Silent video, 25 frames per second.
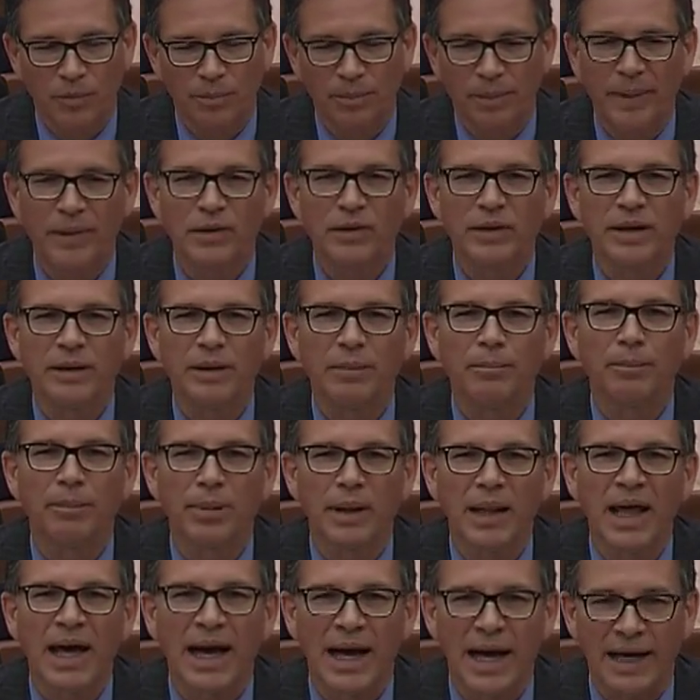building
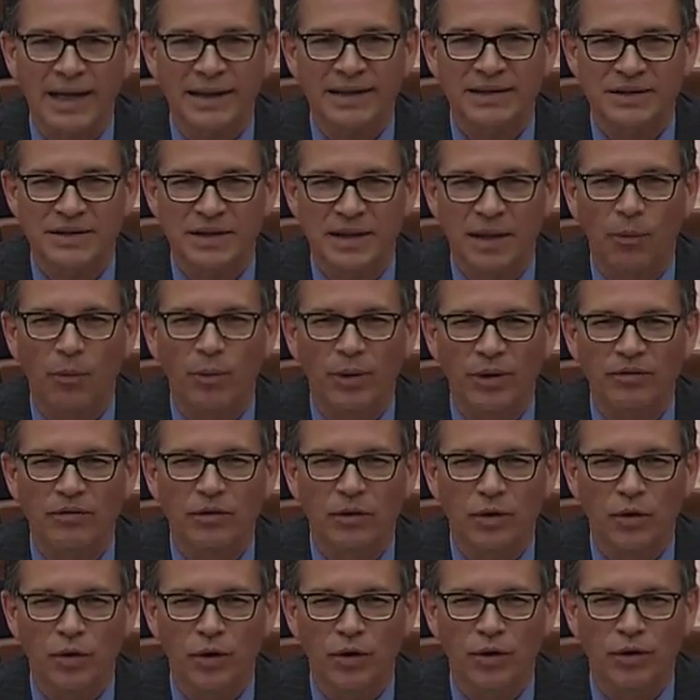blocks that we've
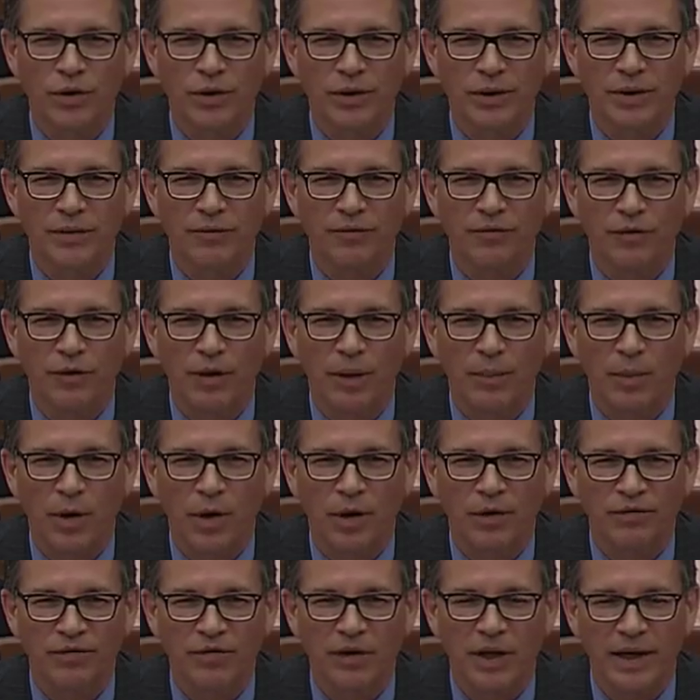learned from
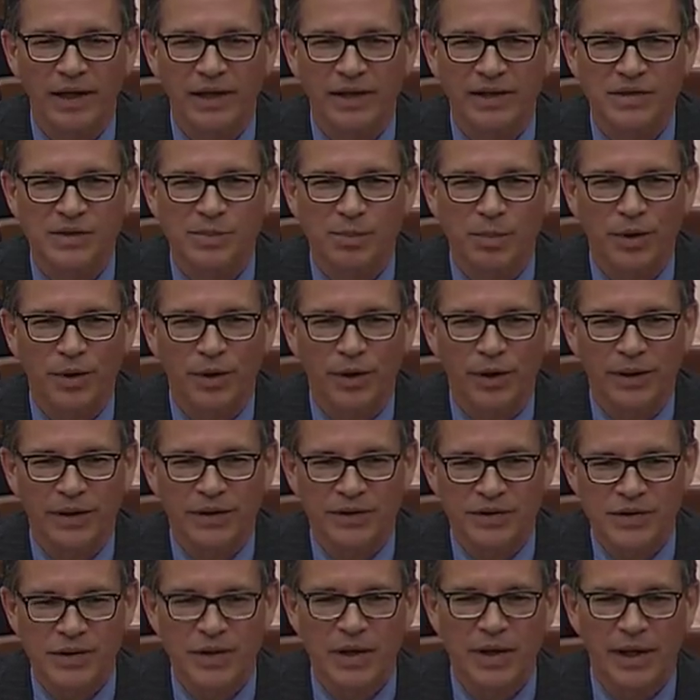our flight
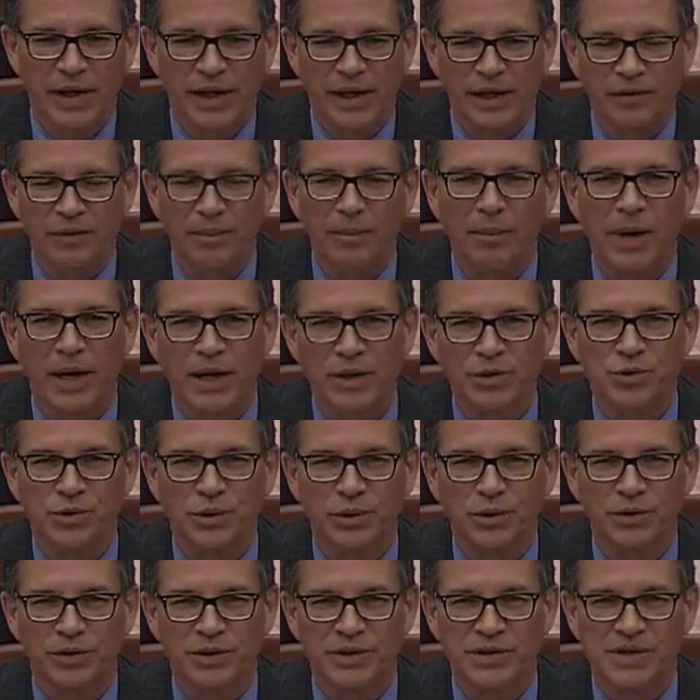experience into
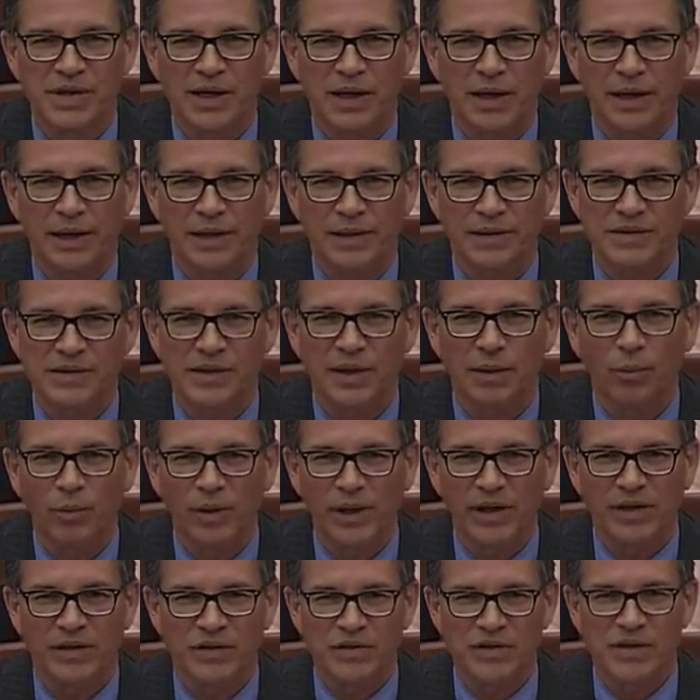modular designs that we
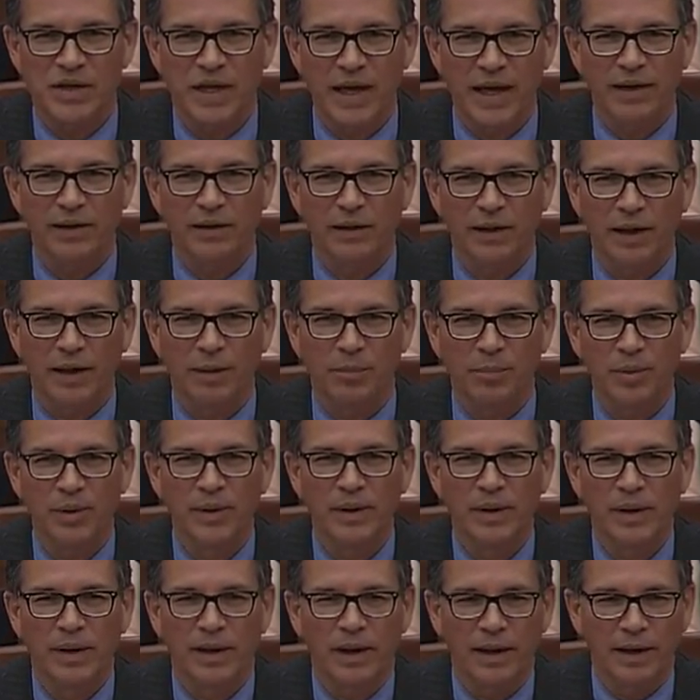can scale up
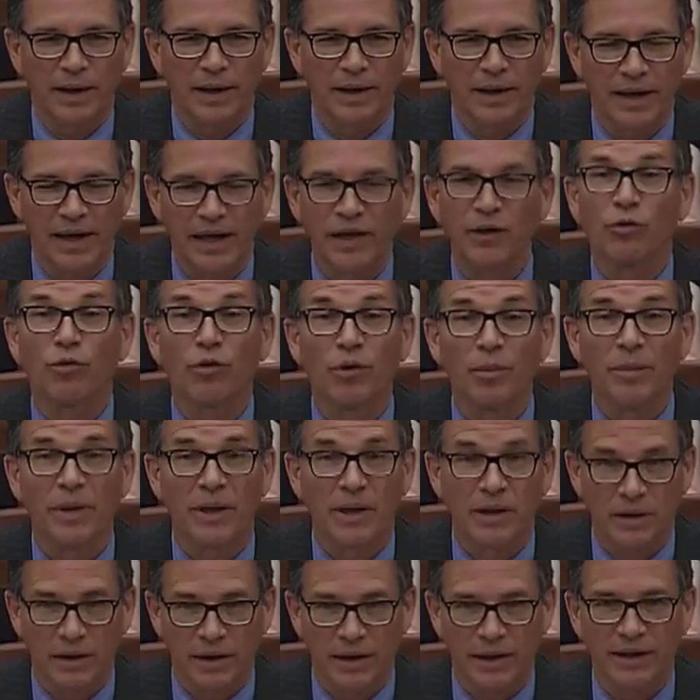
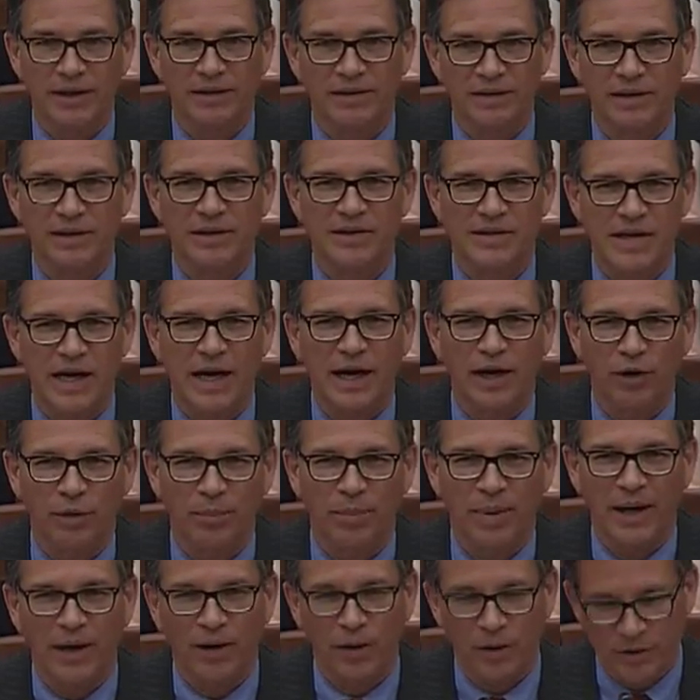incrementally to these higher
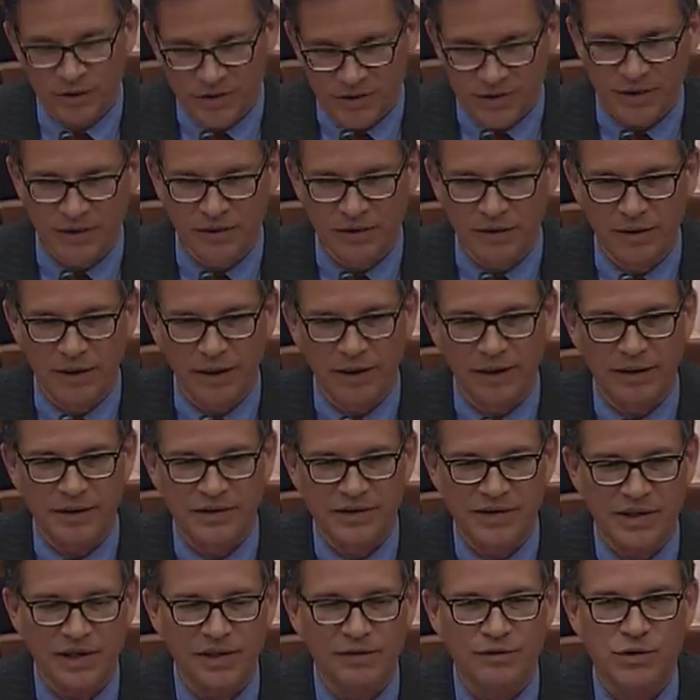powers. And as
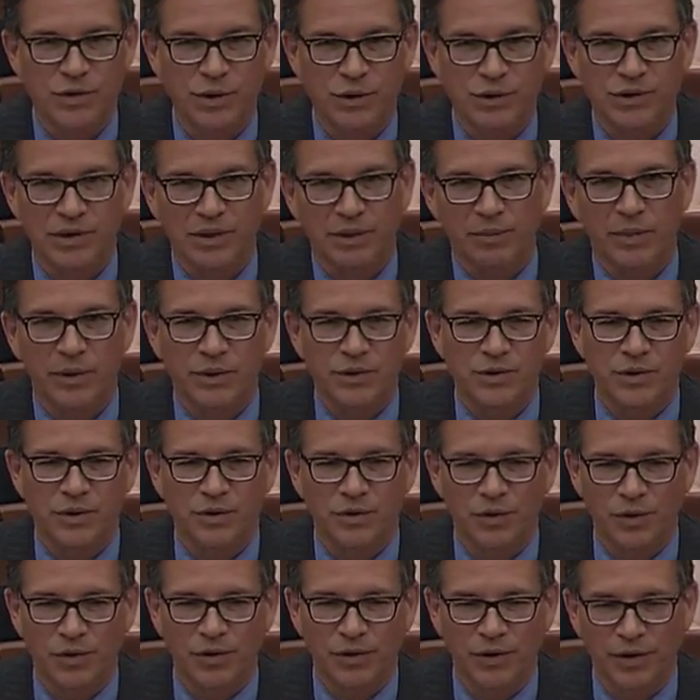Steve Jurczyk
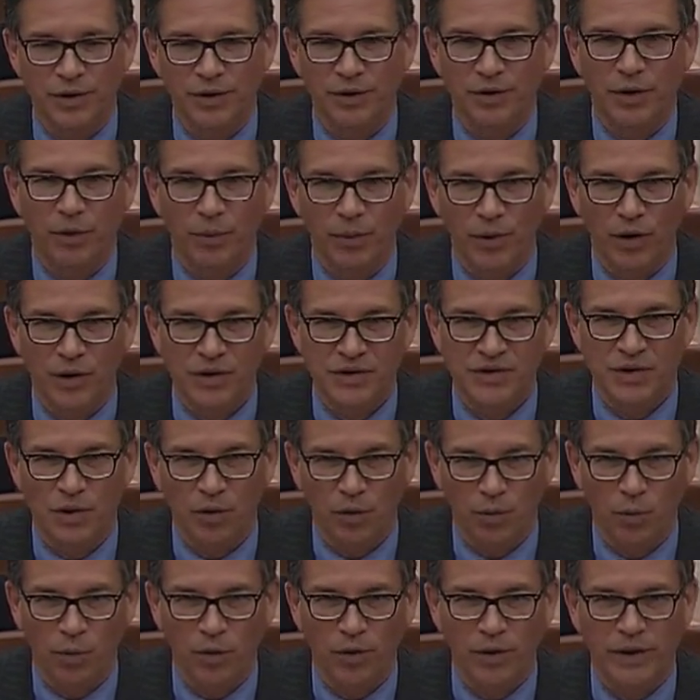mentioned earlier, we also
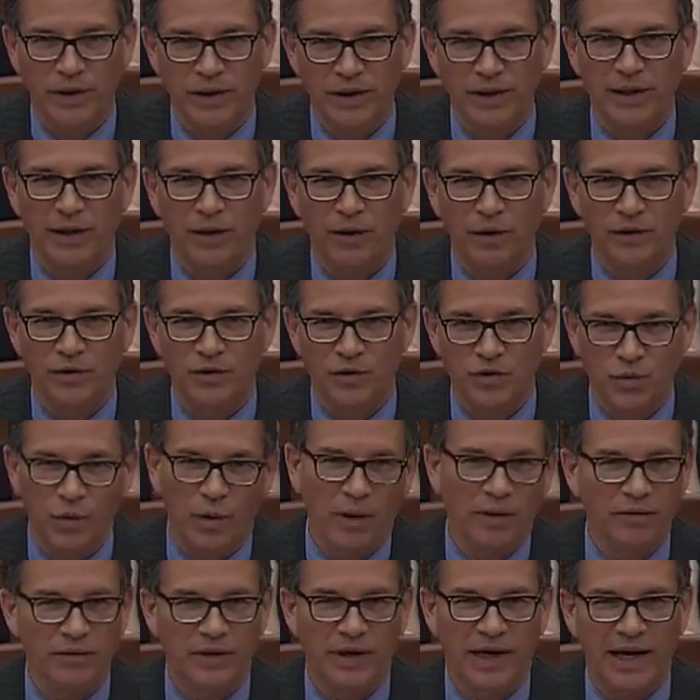are working now on the
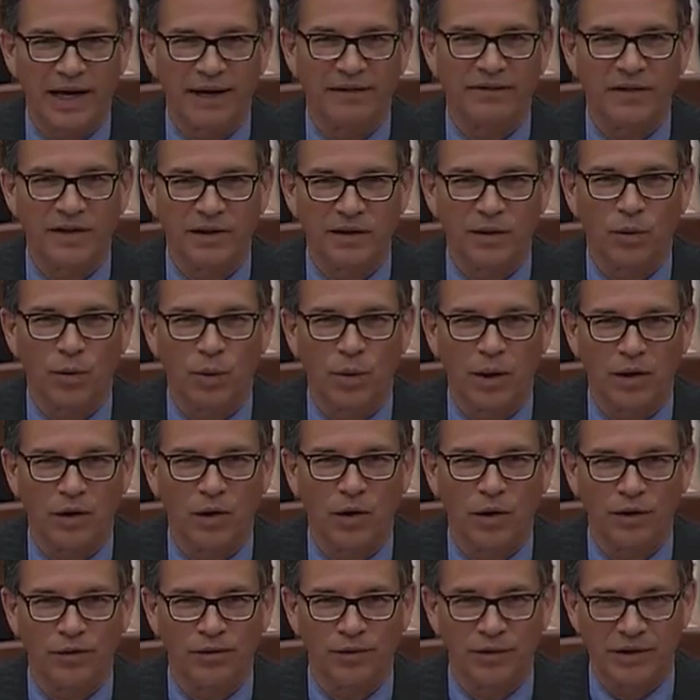12.5 kilowatt
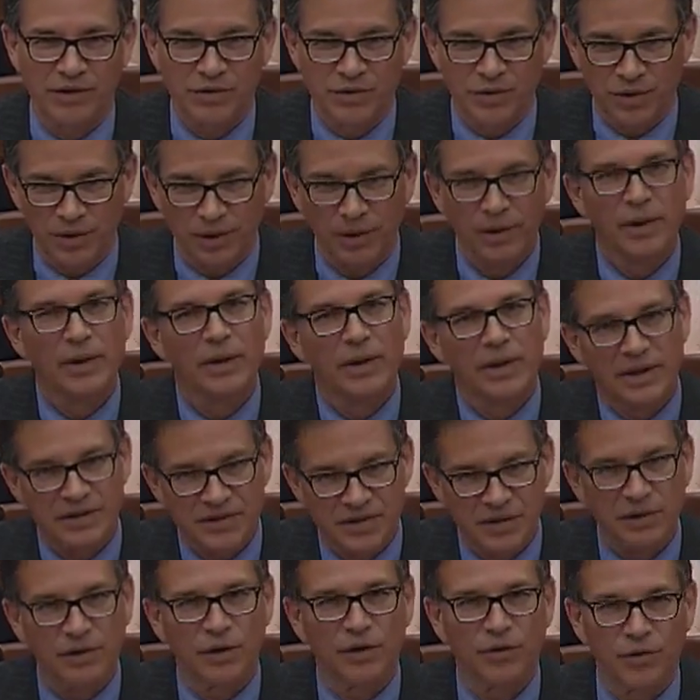hall thruster.
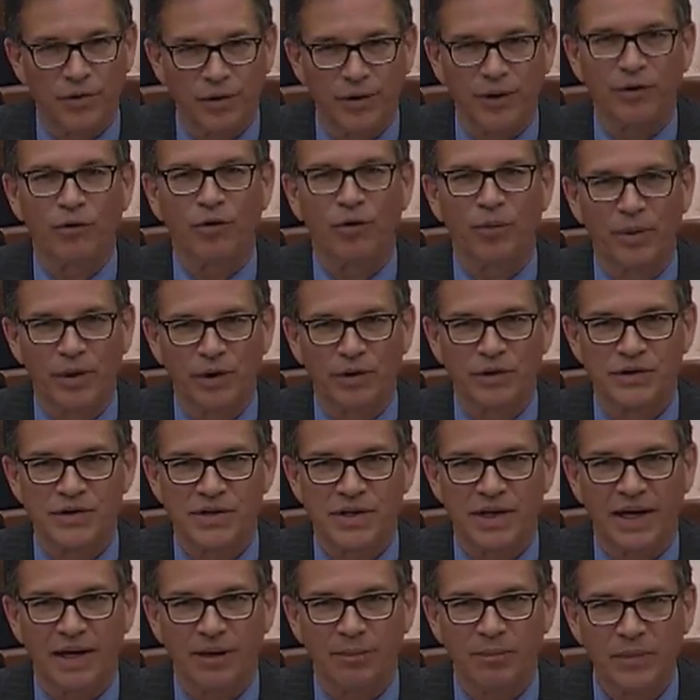It's another incremental
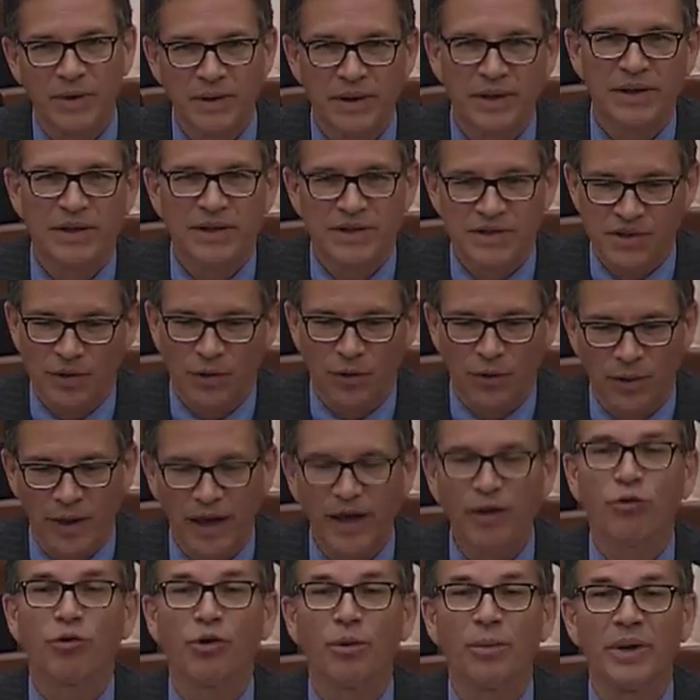step. So
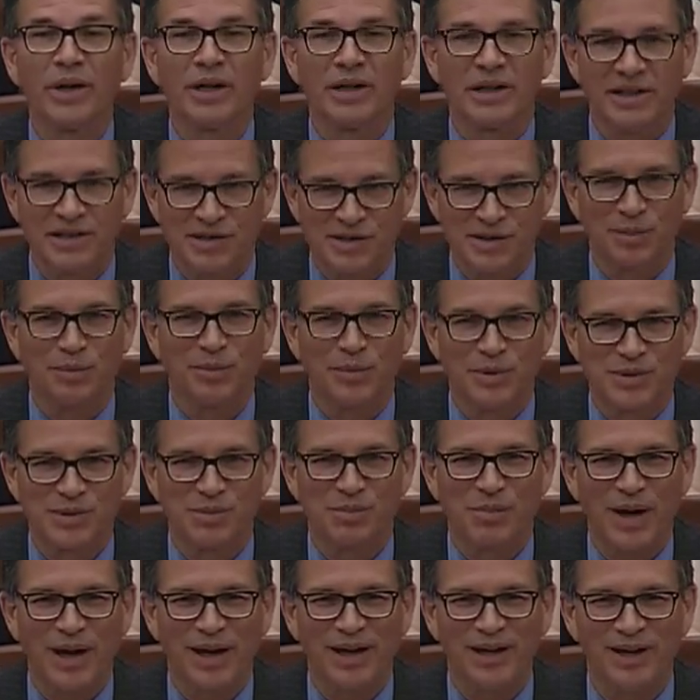incrementalism is
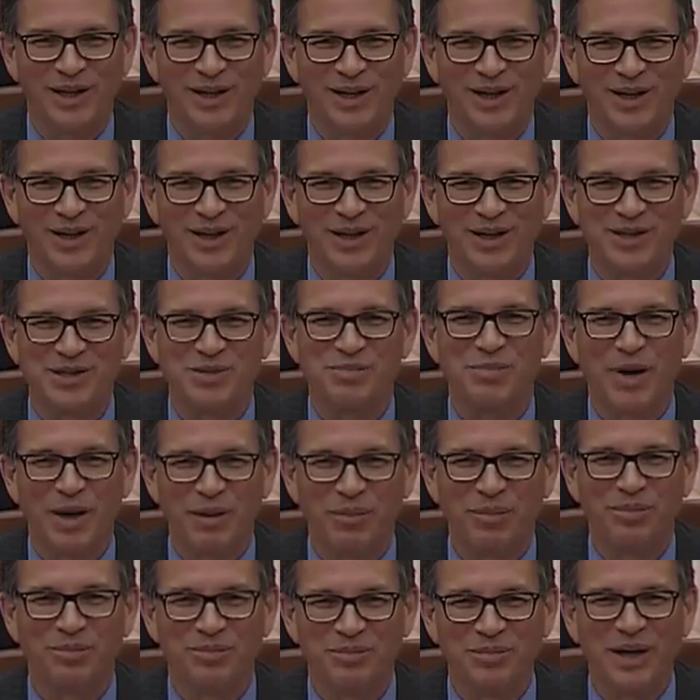
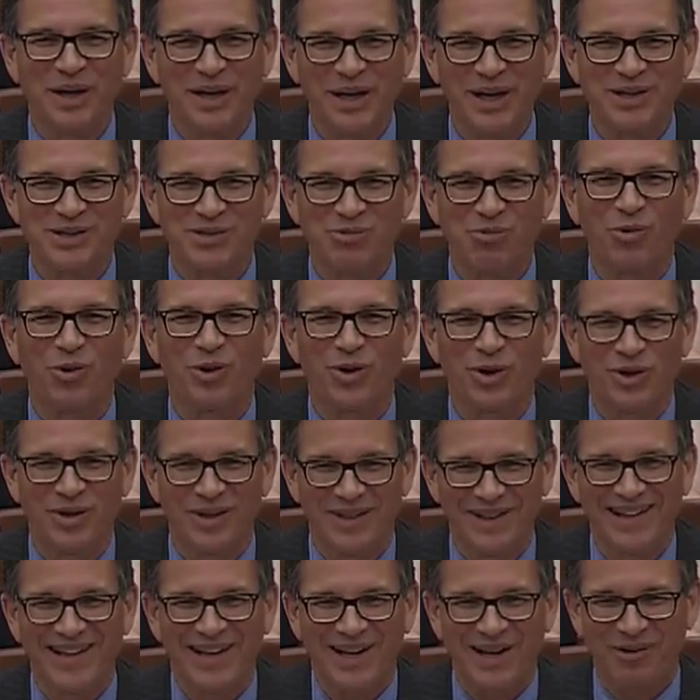my I guess word
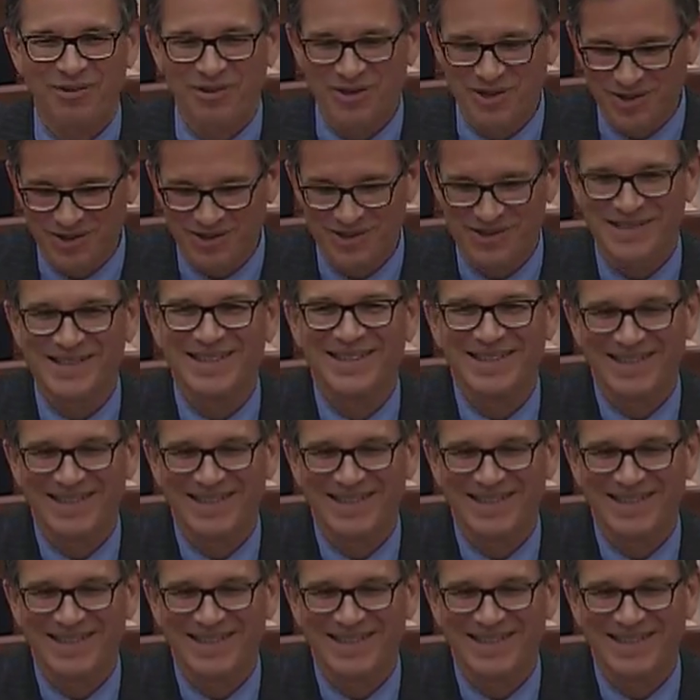that I would use.